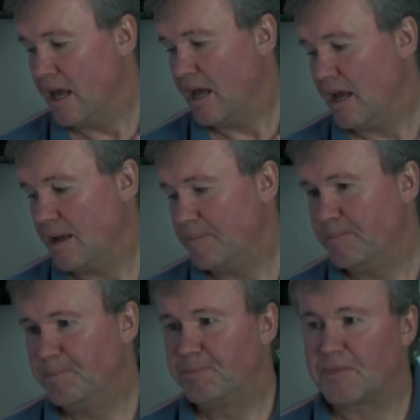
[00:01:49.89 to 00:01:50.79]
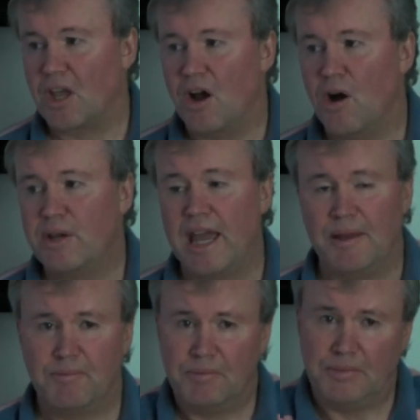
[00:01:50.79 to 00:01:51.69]

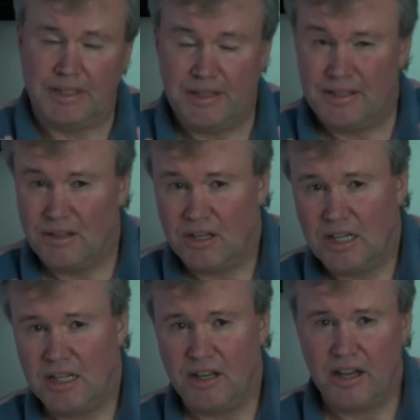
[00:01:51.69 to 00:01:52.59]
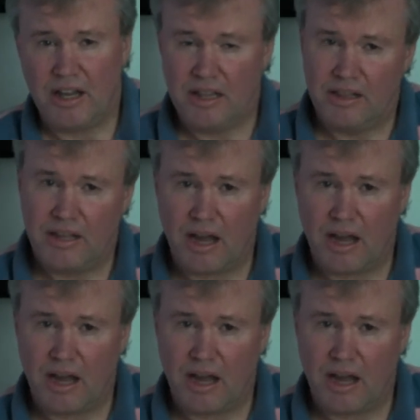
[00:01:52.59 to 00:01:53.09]
Okay, in